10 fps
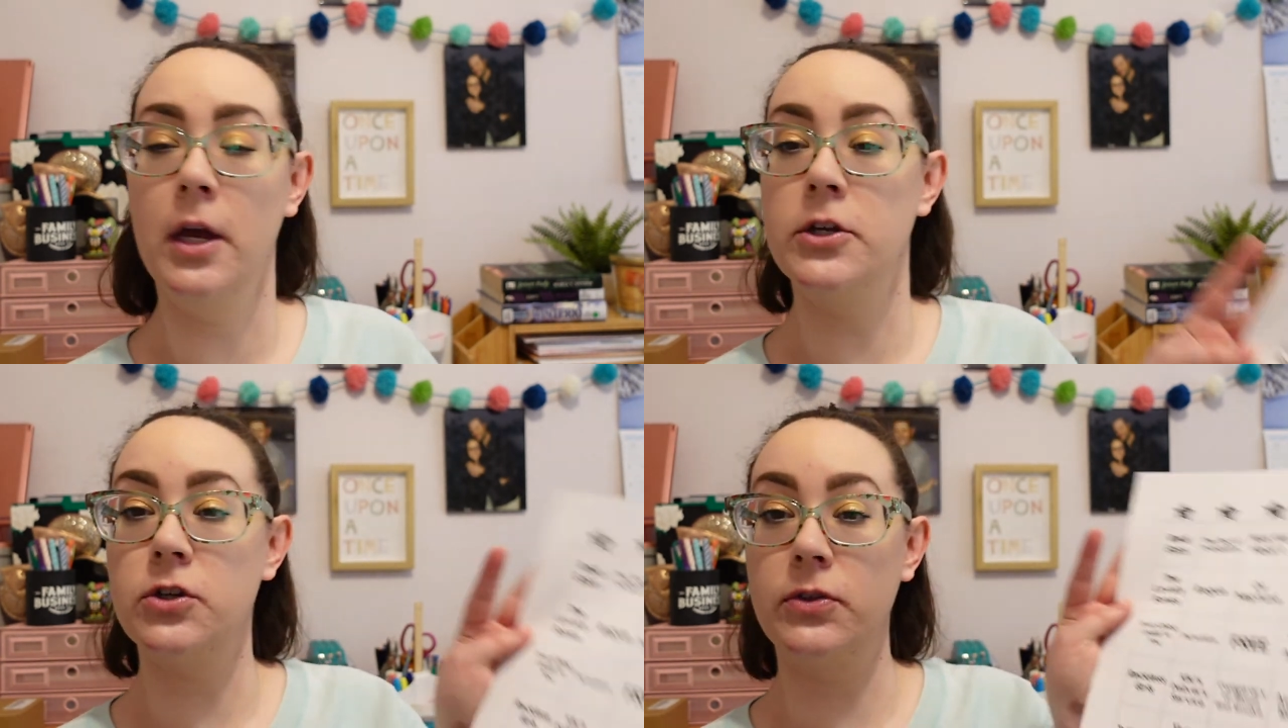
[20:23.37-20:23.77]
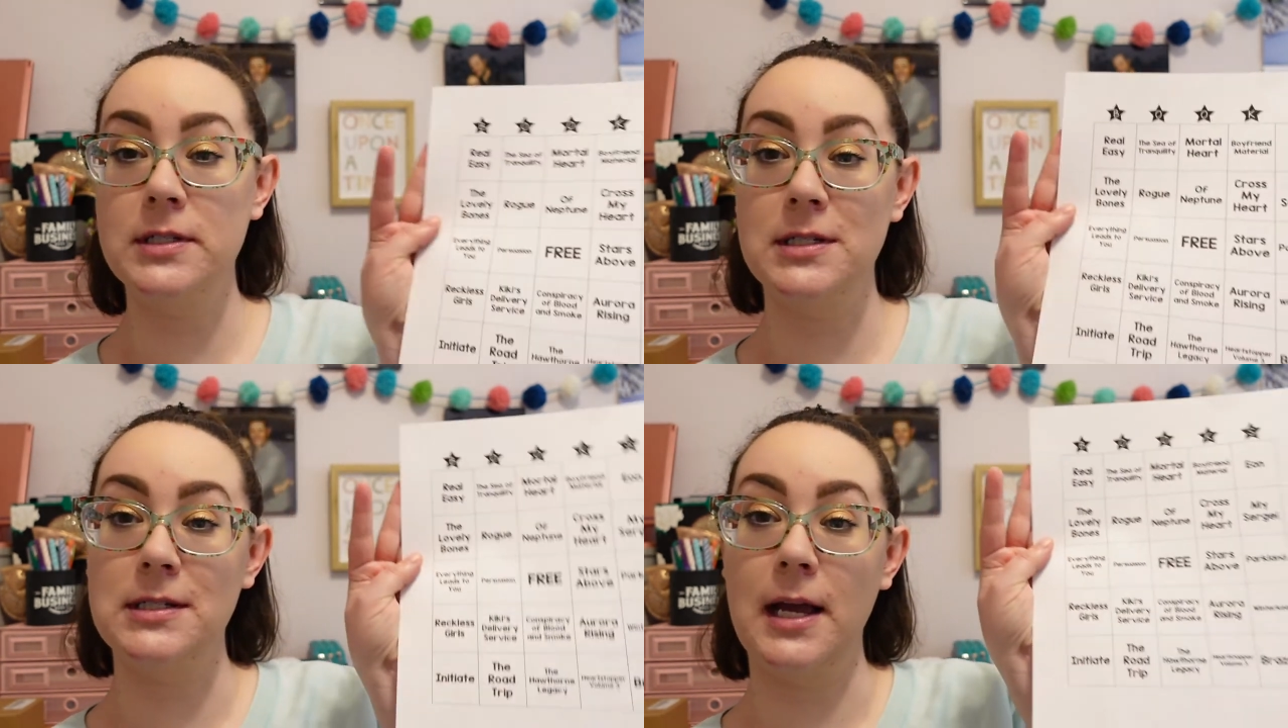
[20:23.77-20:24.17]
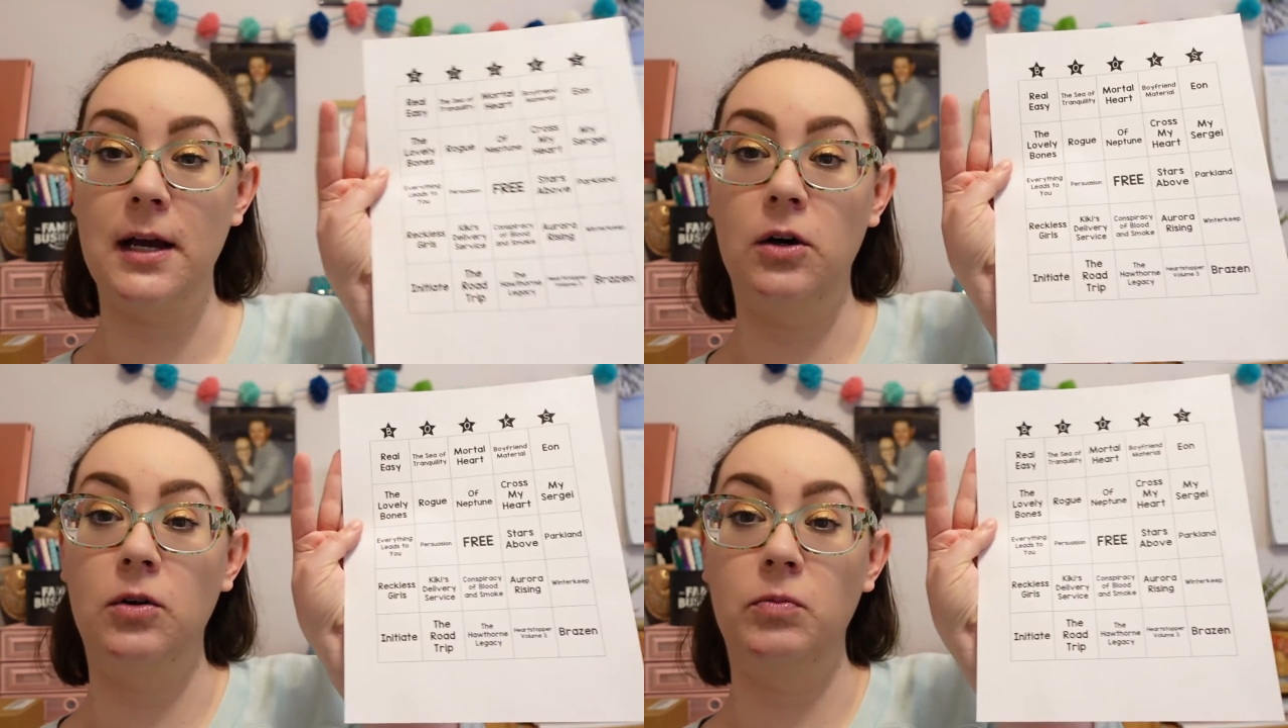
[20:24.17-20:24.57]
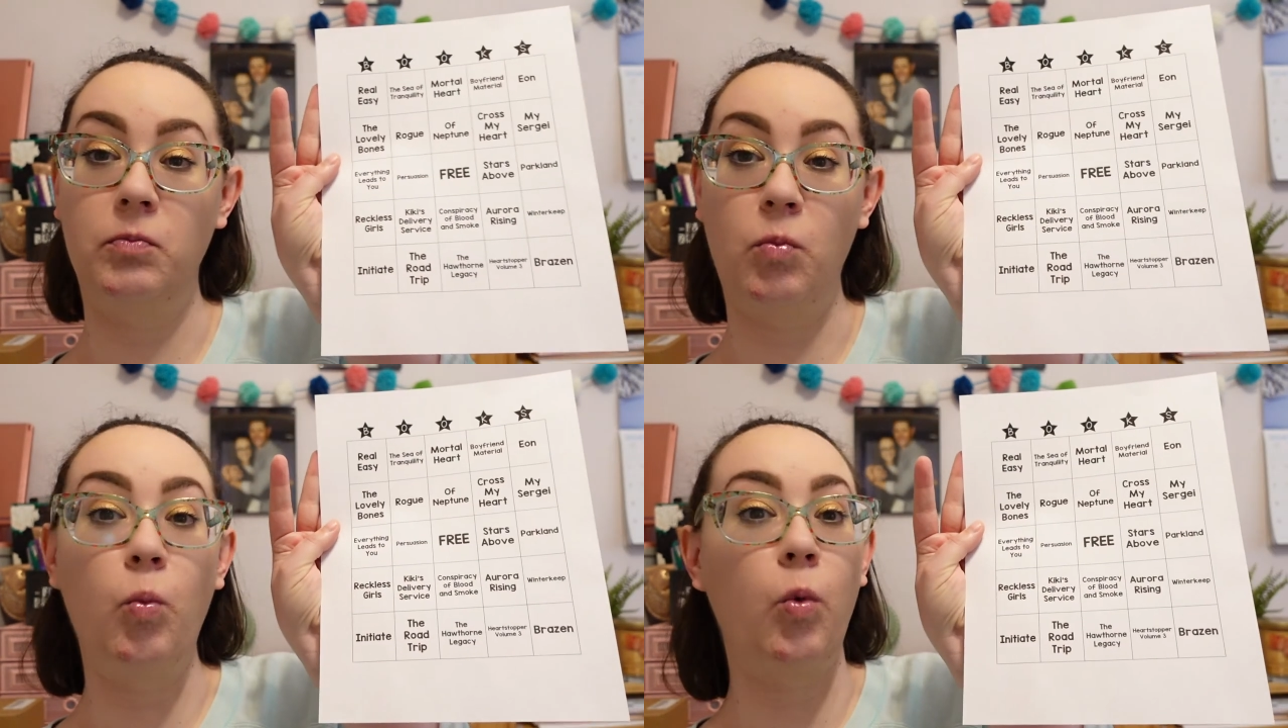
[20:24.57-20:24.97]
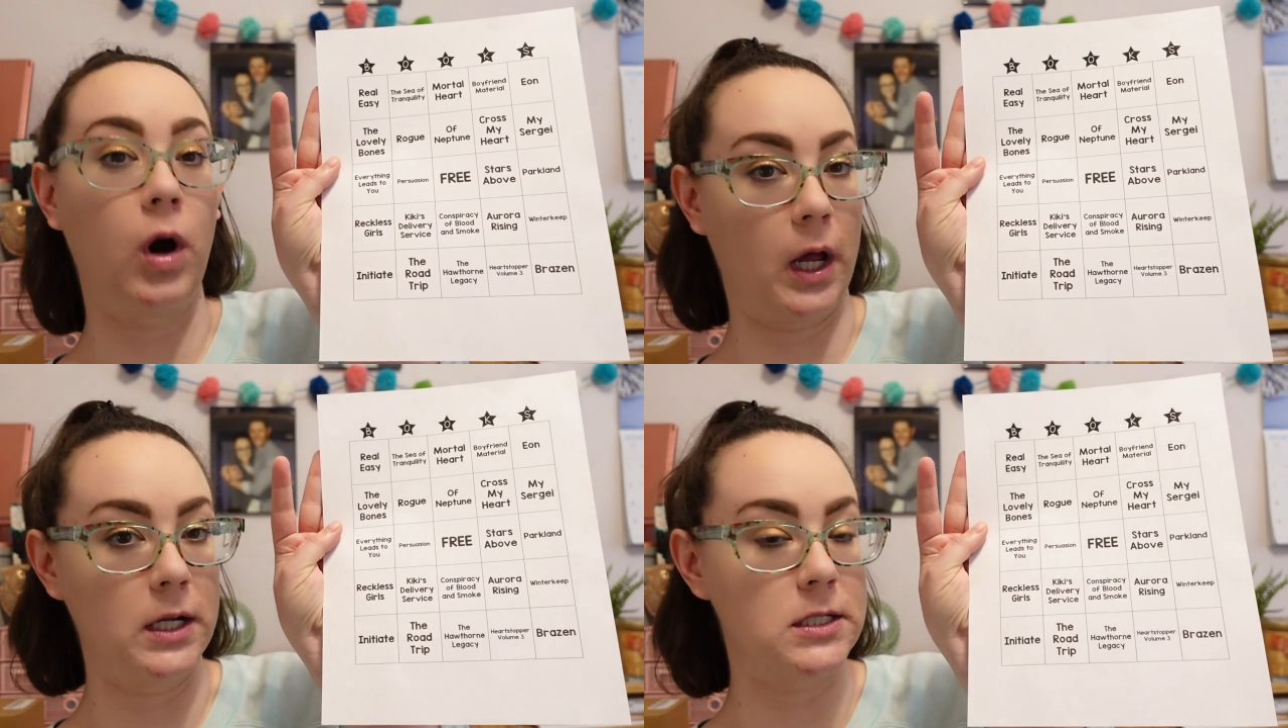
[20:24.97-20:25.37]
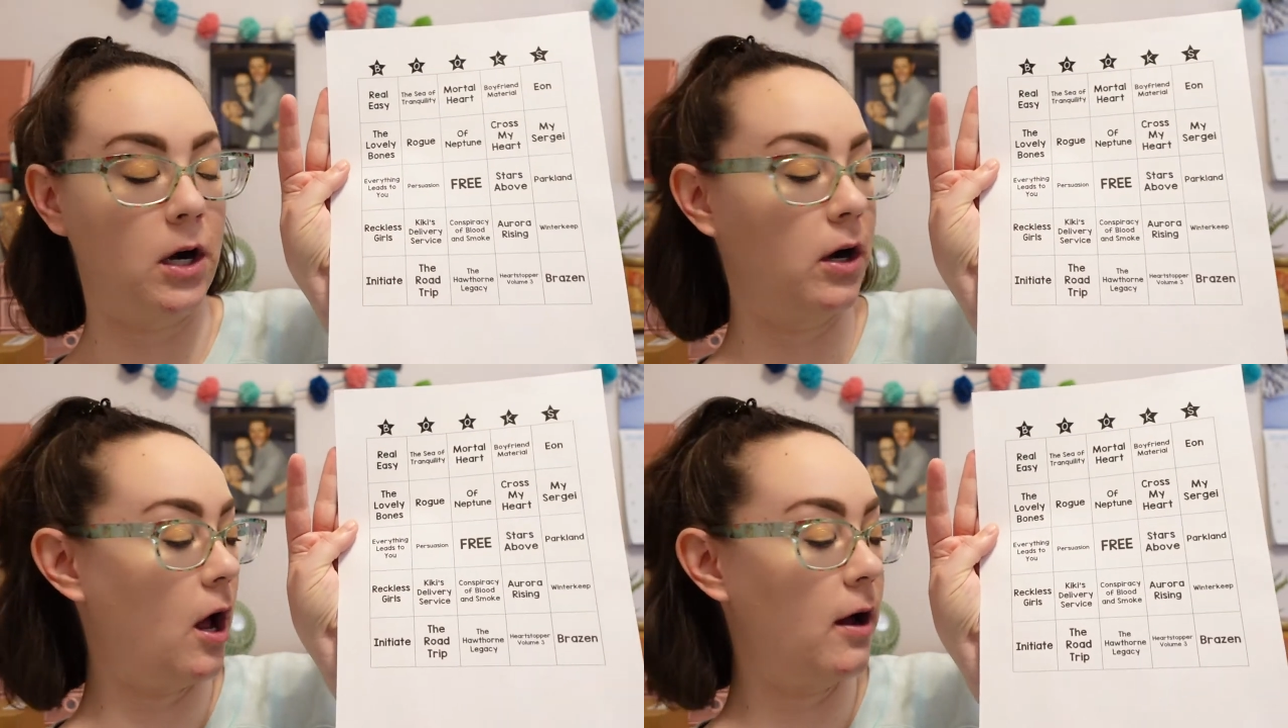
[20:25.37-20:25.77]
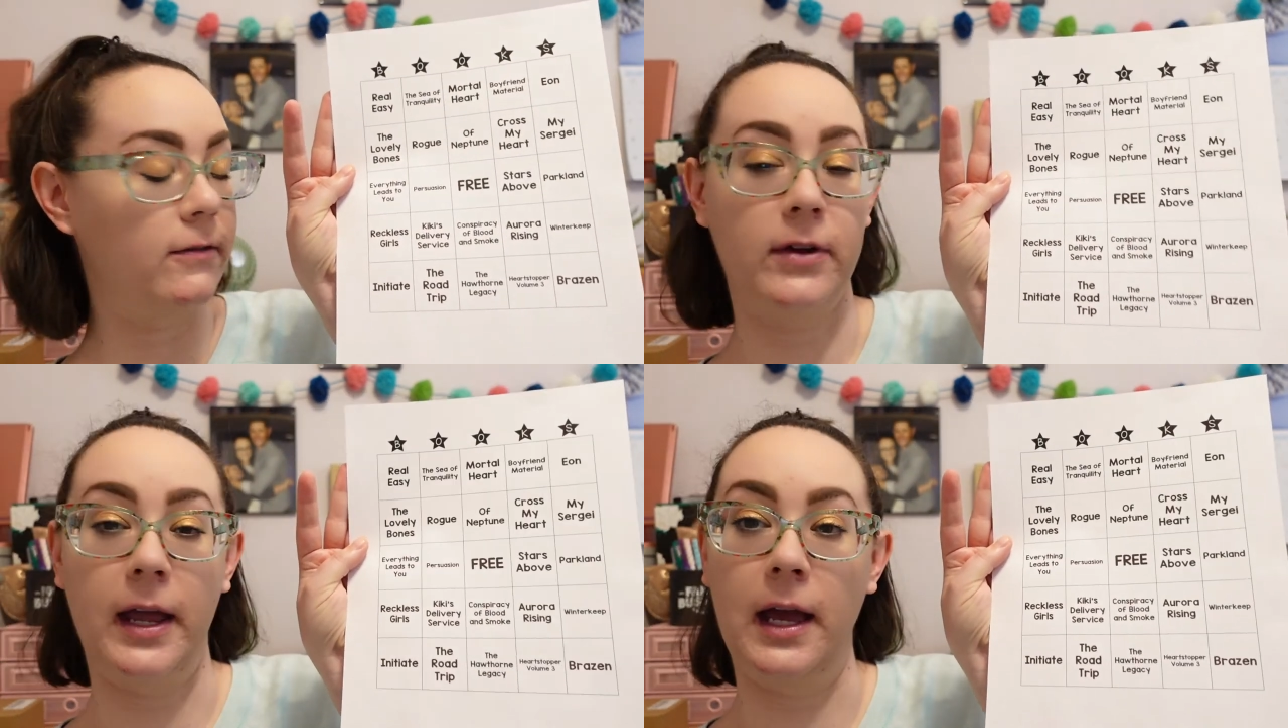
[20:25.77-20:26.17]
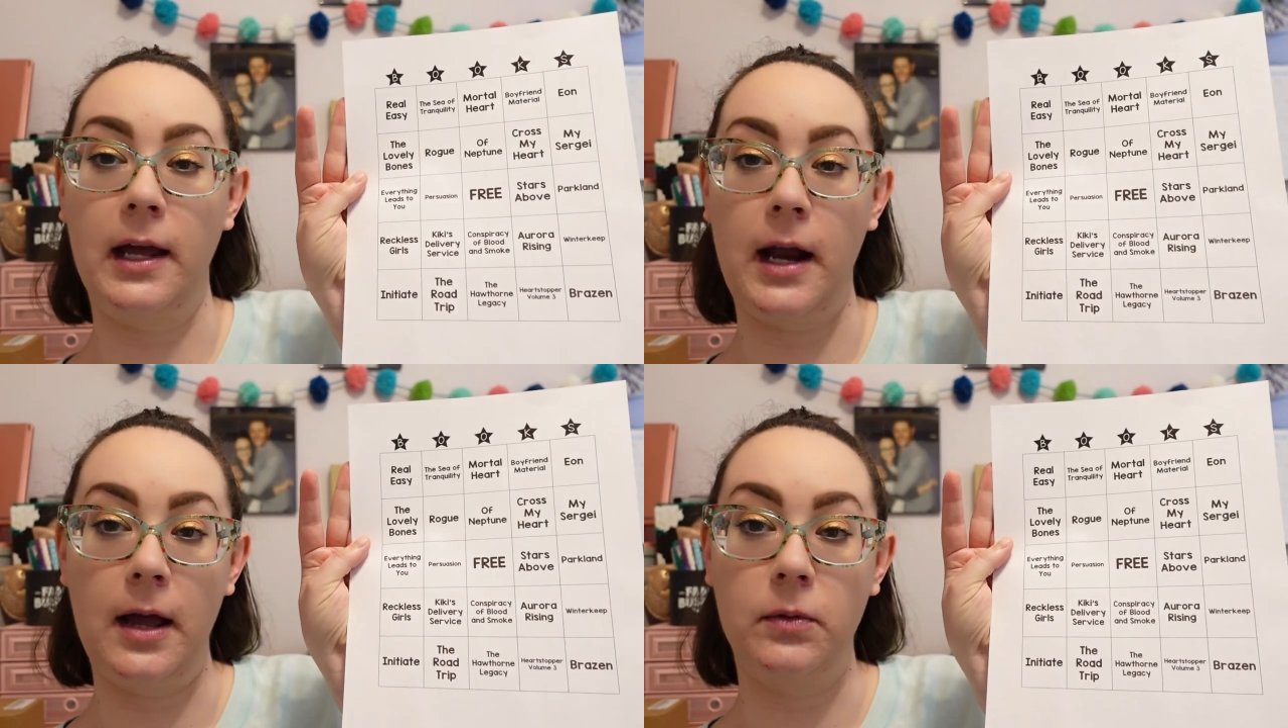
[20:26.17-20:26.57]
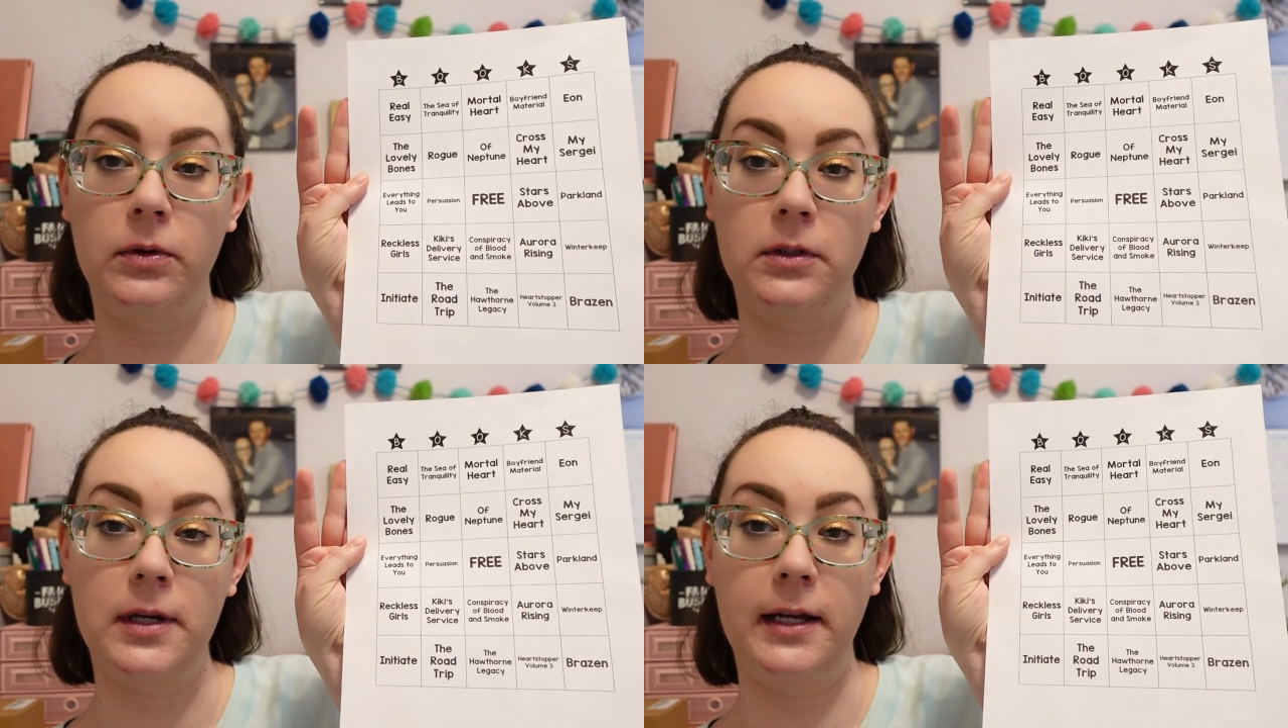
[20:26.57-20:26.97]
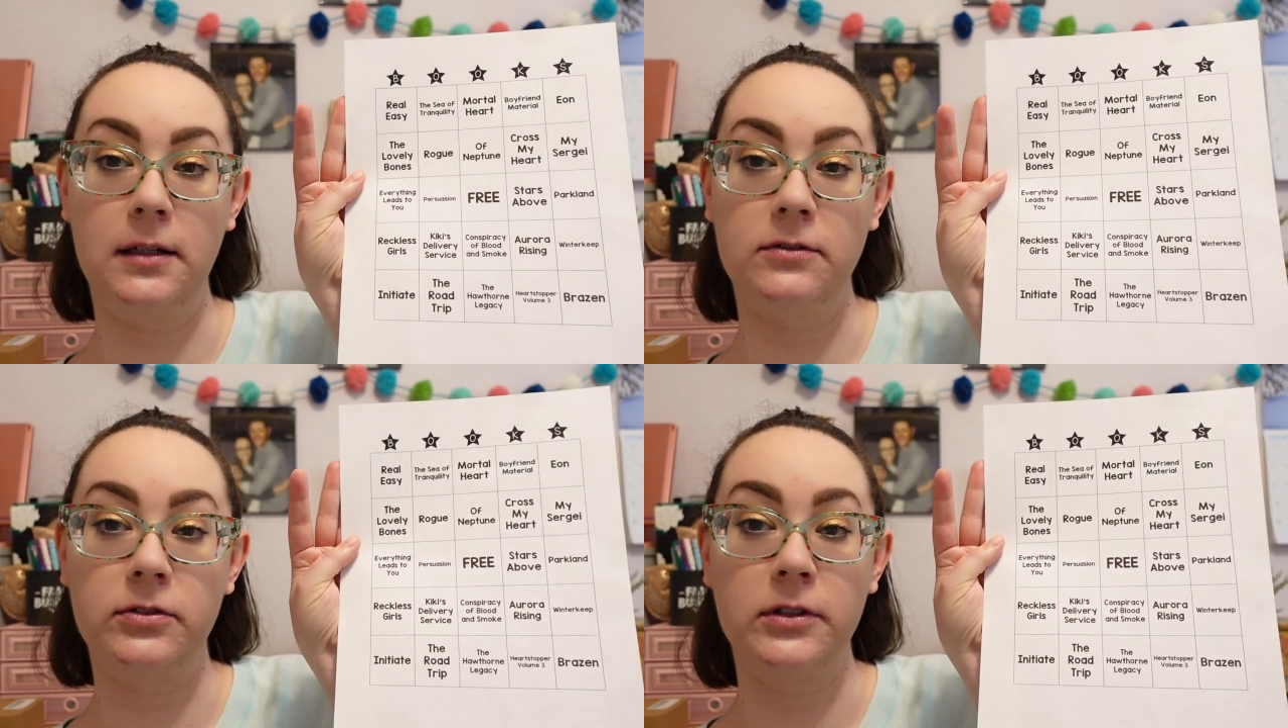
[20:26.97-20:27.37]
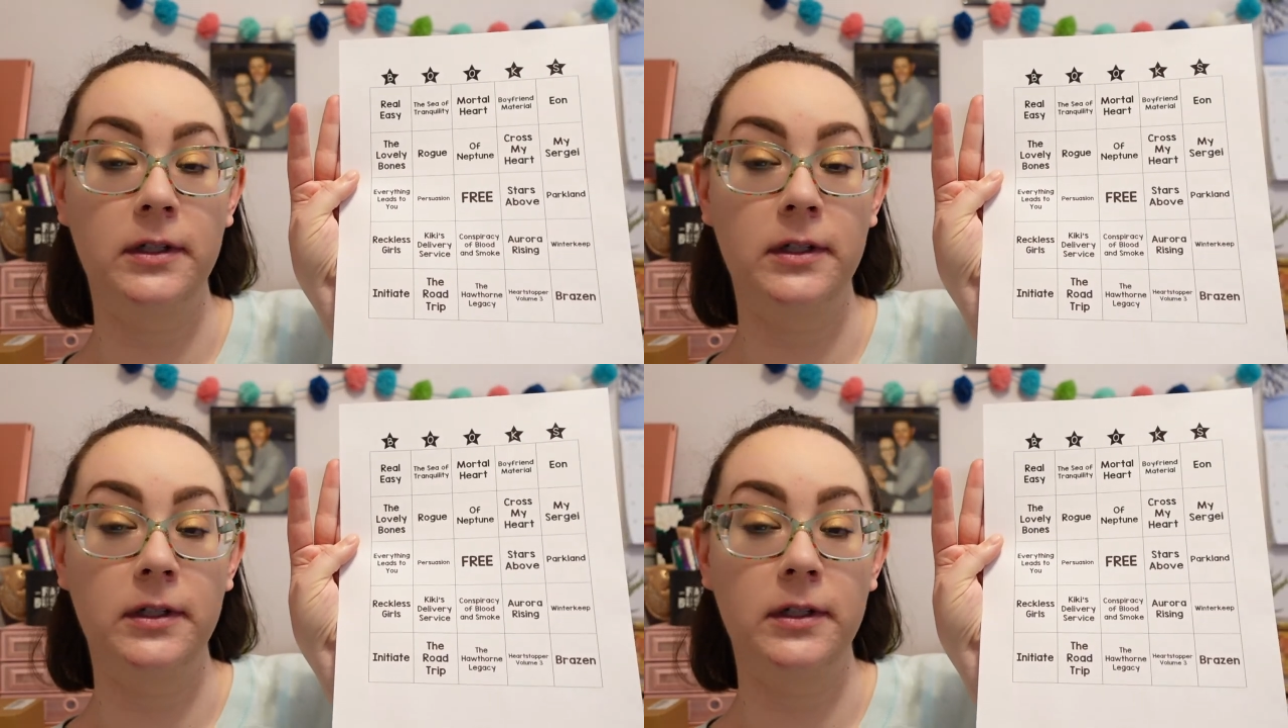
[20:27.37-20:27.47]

So this is how we're gonna start off and I will kind of